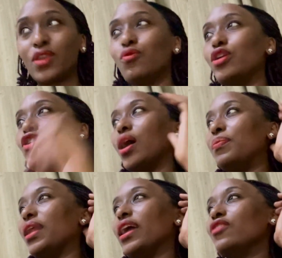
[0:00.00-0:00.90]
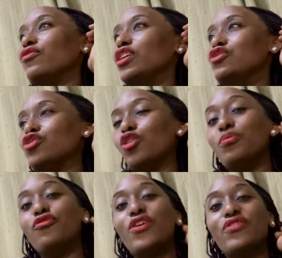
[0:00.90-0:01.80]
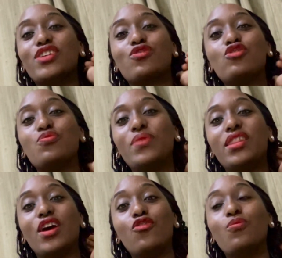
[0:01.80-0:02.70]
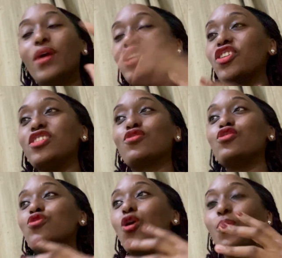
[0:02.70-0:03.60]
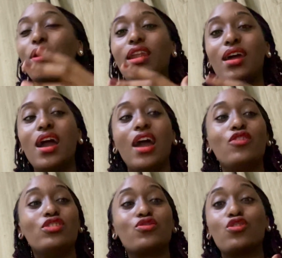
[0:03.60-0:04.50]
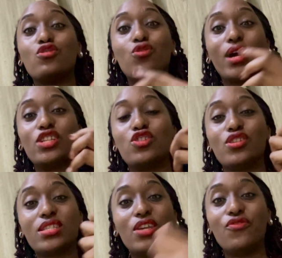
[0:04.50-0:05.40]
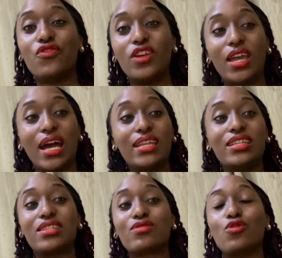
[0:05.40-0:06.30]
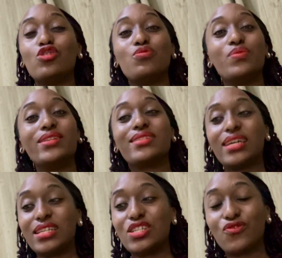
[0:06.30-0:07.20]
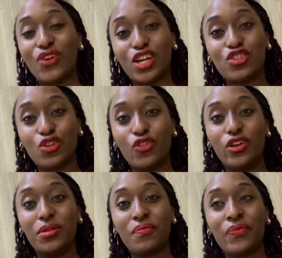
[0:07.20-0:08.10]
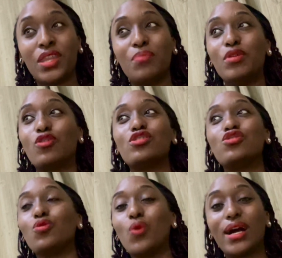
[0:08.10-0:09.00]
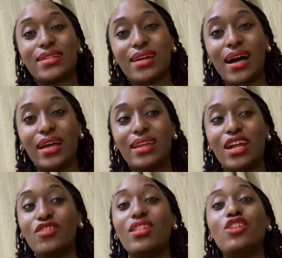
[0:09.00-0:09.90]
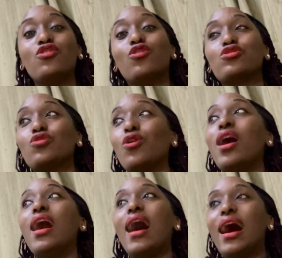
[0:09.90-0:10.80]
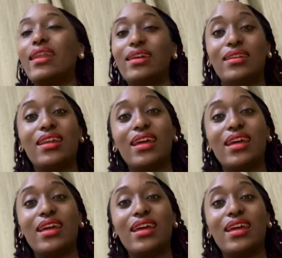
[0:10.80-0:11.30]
When you're applying for a job, favor is going to be in the room. HR is going to open. It's going to look at your CV and it's going to be satisfactory because you worked hard, and then you also added